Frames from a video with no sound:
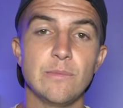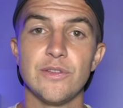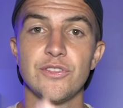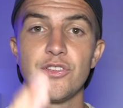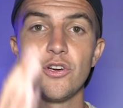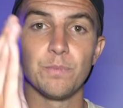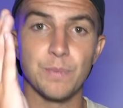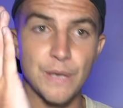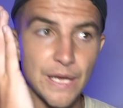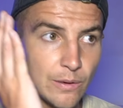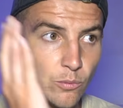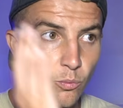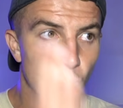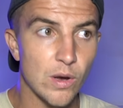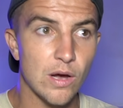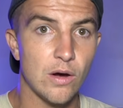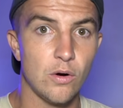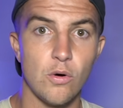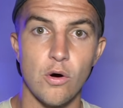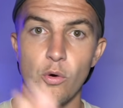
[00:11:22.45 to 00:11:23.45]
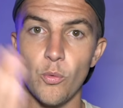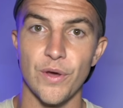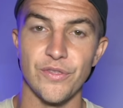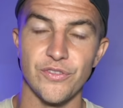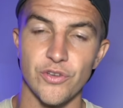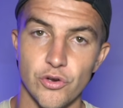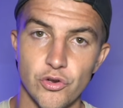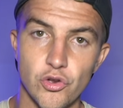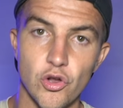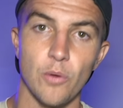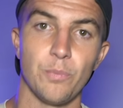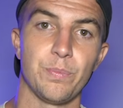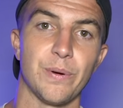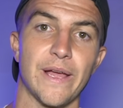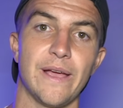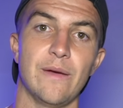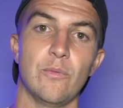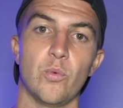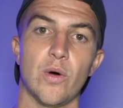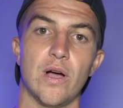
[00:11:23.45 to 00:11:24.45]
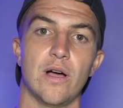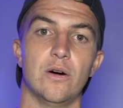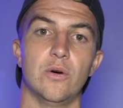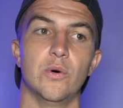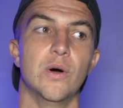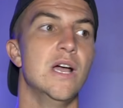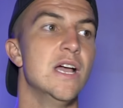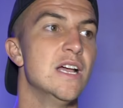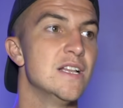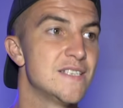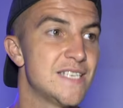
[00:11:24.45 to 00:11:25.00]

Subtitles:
whether you're playing well or whether you're not playing well.